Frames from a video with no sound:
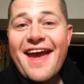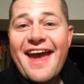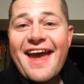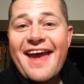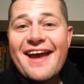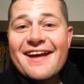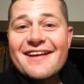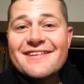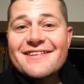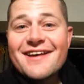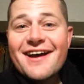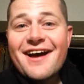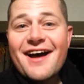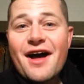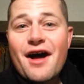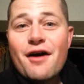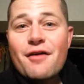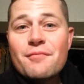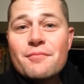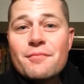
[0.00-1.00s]
And
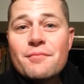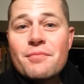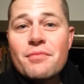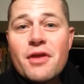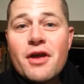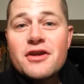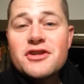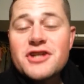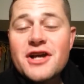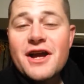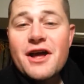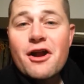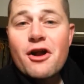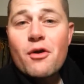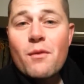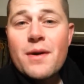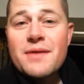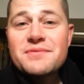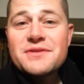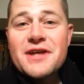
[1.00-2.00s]
um, check out
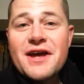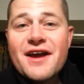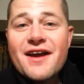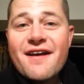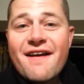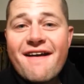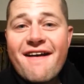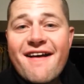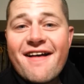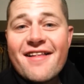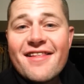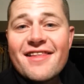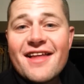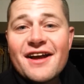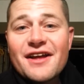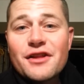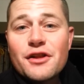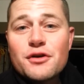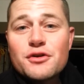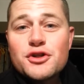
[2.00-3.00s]
our website,
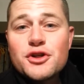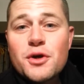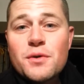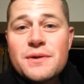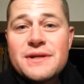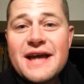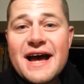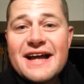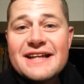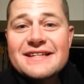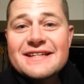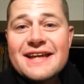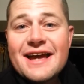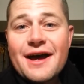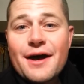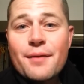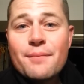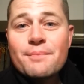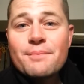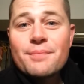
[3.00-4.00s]
lock and load show dot
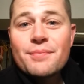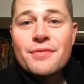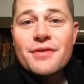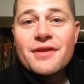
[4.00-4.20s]
com.